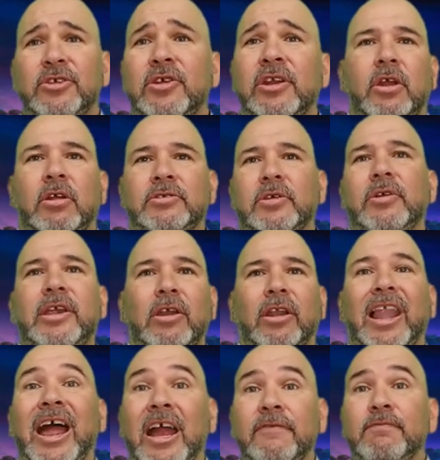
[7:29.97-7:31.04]
you can also
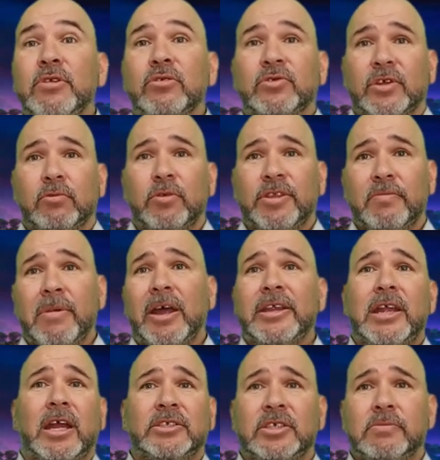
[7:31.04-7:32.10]
hear live music with a
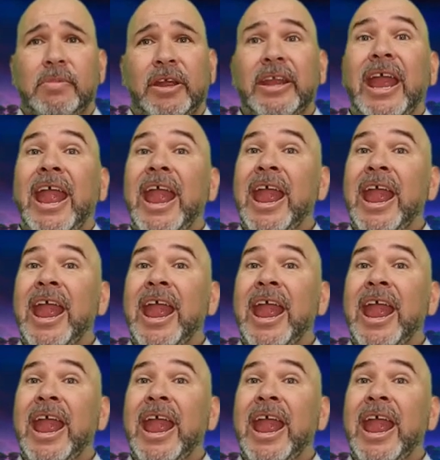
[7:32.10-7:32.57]
mariachi band